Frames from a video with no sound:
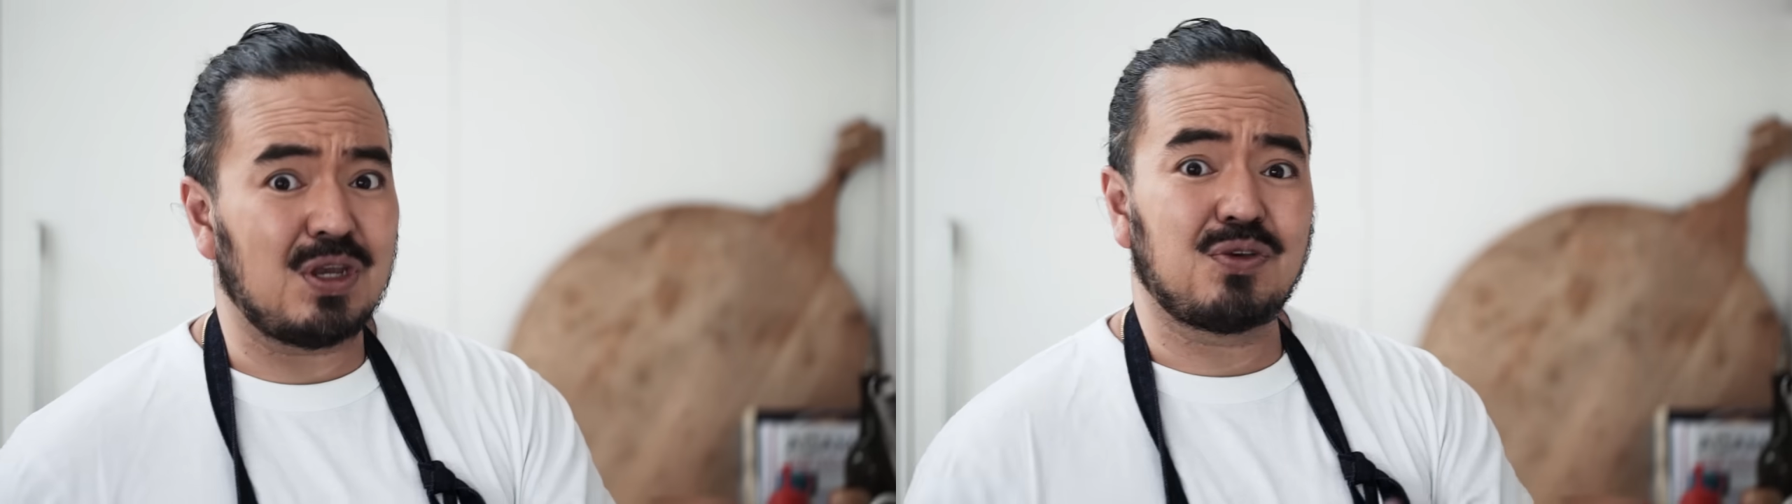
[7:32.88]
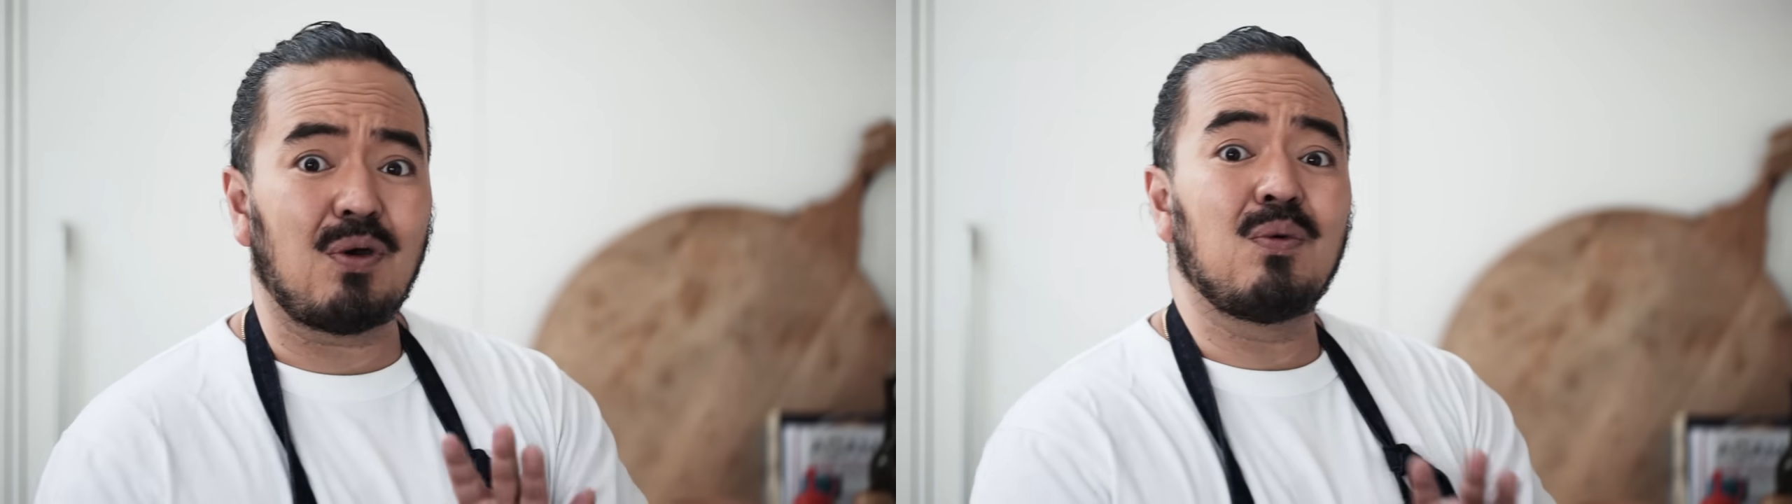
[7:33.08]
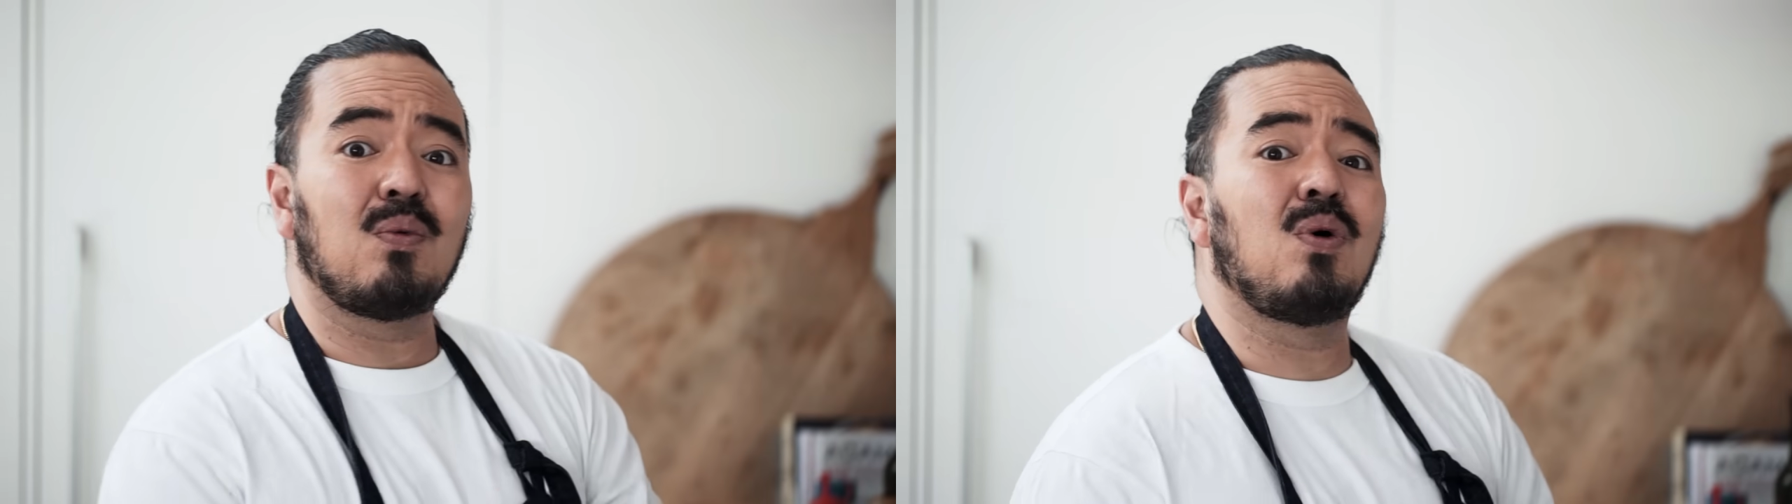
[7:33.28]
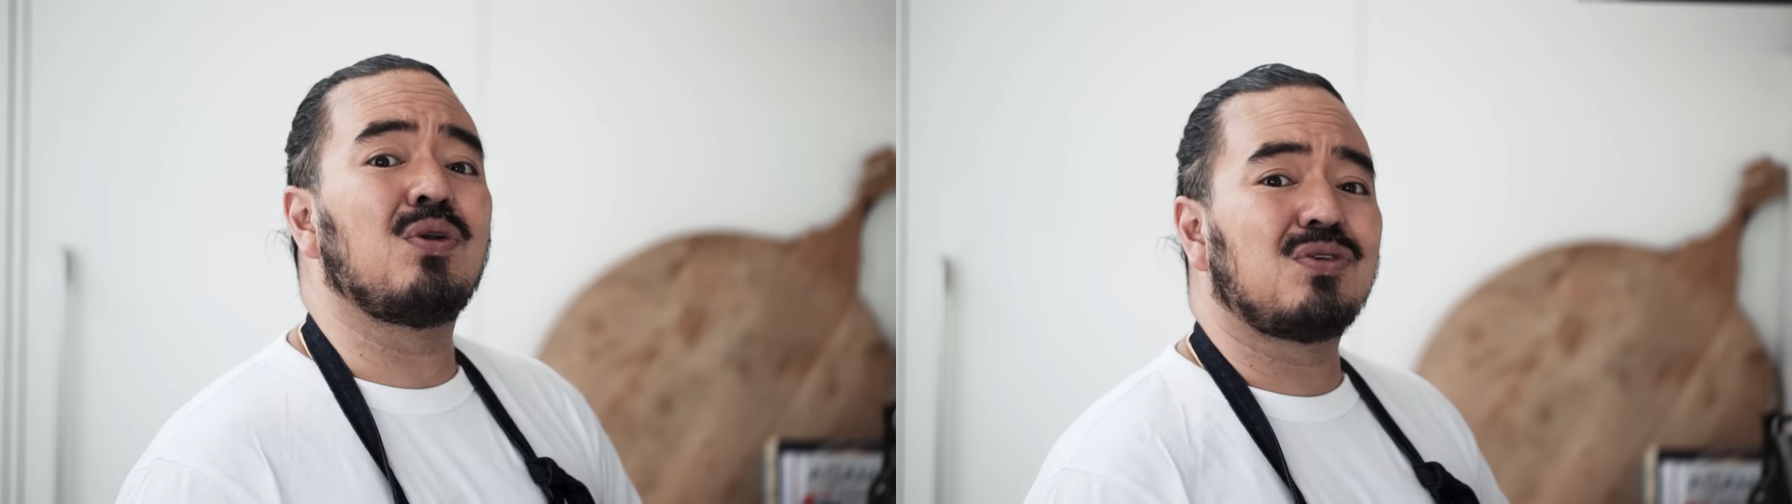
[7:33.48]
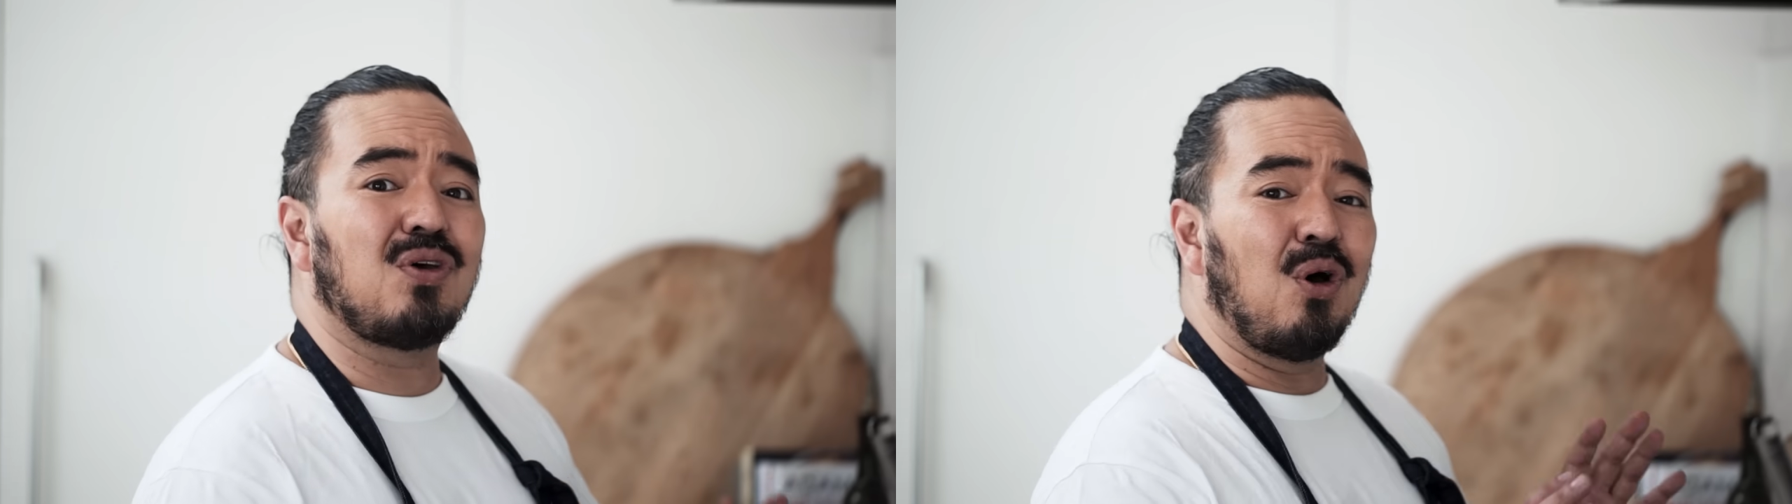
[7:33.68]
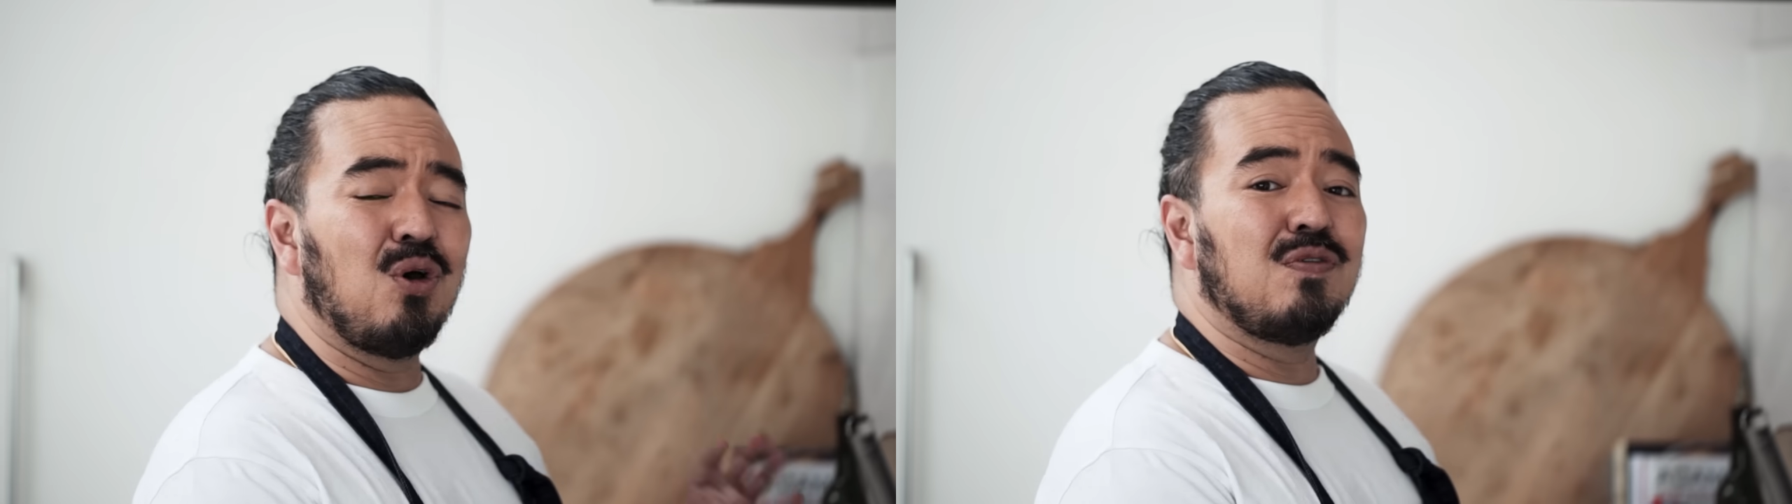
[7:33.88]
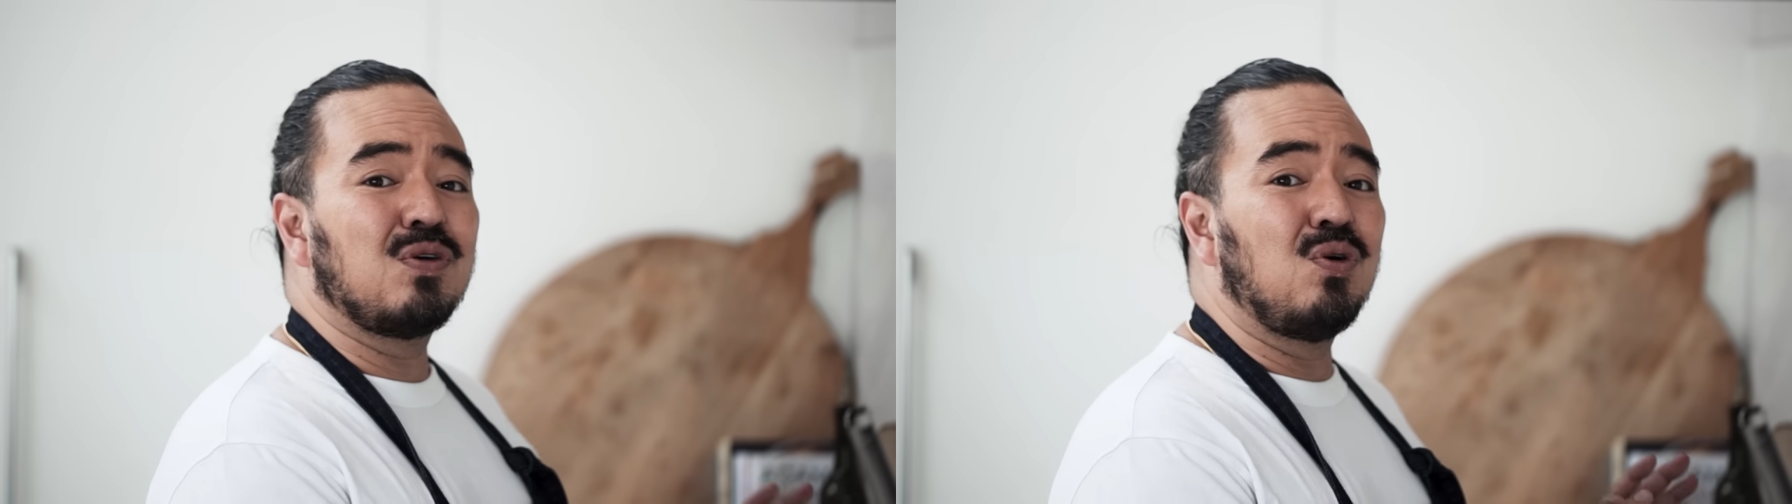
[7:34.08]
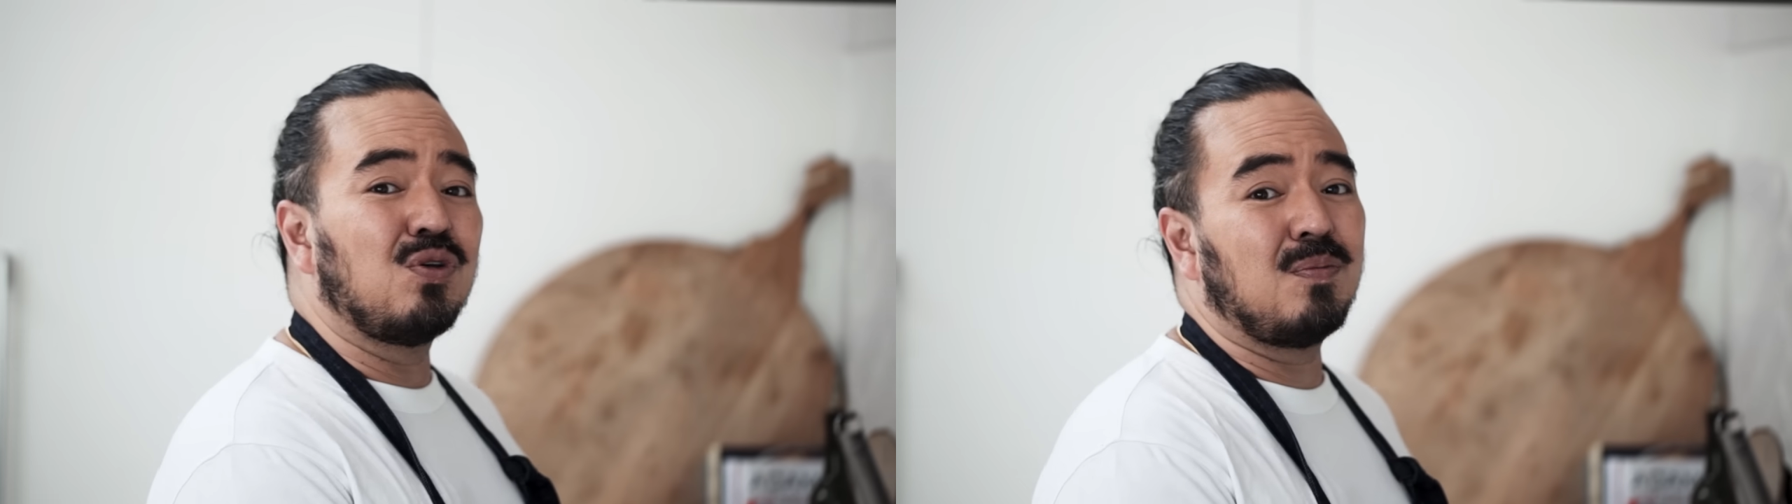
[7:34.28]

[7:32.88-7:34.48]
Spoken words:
you don't want to overcook